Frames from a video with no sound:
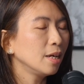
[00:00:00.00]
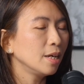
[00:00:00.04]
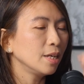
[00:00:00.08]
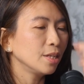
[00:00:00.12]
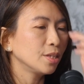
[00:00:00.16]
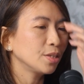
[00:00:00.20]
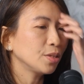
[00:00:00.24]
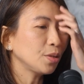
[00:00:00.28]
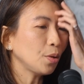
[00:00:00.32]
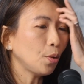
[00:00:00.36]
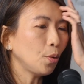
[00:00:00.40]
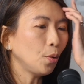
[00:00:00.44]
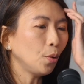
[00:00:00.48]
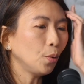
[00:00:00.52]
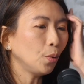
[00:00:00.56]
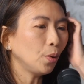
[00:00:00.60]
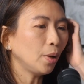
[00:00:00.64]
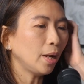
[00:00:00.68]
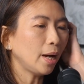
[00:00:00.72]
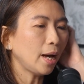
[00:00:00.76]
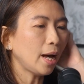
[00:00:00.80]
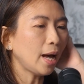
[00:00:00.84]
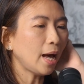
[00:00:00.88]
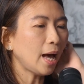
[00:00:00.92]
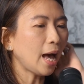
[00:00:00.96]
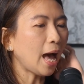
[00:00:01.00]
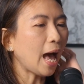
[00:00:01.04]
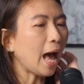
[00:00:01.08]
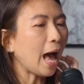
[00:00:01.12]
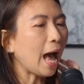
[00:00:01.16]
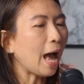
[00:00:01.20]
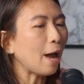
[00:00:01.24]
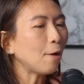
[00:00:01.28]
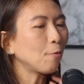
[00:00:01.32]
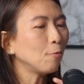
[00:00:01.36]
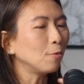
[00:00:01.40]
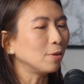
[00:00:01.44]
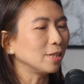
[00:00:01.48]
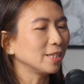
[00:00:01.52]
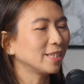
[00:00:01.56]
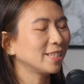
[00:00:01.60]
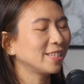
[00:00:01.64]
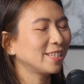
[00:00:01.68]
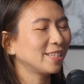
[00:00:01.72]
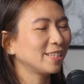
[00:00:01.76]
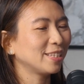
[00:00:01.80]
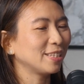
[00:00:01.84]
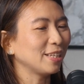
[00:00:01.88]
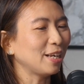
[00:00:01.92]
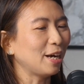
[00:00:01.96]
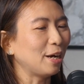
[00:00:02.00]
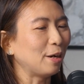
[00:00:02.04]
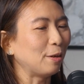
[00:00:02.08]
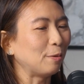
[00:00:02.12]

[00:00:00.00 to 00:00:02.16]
So I was